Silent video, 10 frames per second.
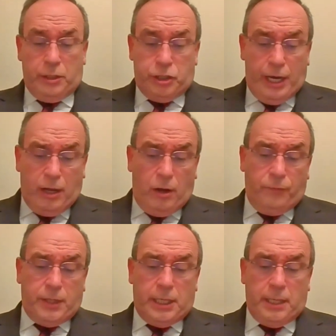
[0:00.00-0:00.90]
Shake
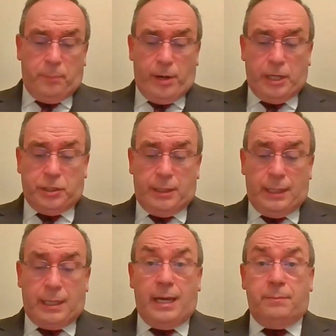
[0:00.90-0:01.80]
off the depression
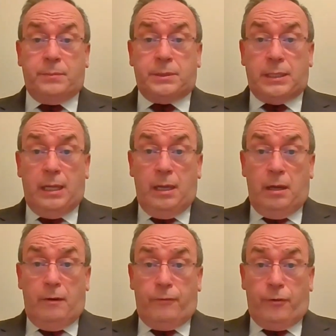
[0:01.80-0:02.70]
that comes
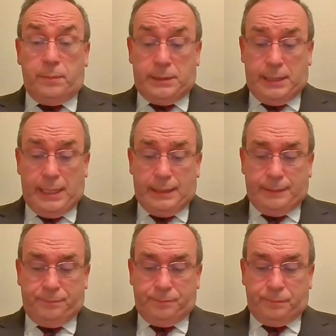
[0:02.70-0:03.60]
from
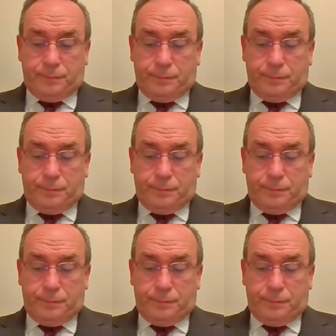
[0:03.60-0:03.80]
Satan